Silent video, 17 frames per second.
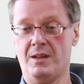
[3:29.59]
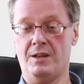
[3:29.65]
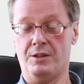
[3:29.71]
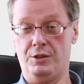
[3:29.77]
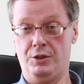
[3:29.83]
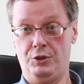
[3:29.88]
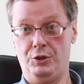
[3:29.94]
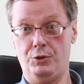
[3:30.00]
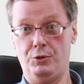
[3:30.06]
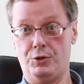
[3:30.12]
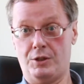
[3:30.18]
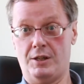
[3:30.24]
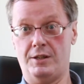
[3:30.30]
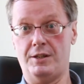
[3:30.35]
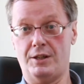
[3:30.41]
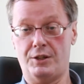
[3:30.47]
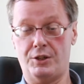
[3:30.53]
did you
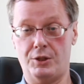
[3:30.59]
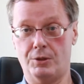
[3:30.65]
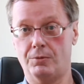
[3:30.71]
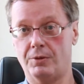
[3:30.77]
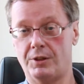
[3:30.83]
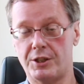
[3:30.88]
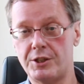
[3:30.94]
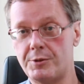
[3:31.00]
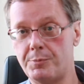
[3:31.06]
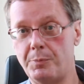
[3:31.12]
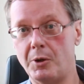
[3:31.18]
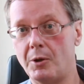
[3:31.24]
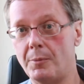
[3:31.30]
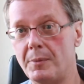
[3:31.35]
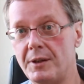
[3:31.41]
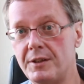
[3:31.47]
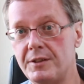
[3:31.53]
conduct your own
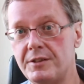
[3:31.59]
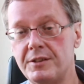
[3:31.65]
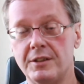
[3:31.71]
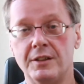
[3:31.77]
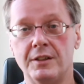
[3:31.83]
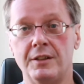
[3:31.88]
experiment?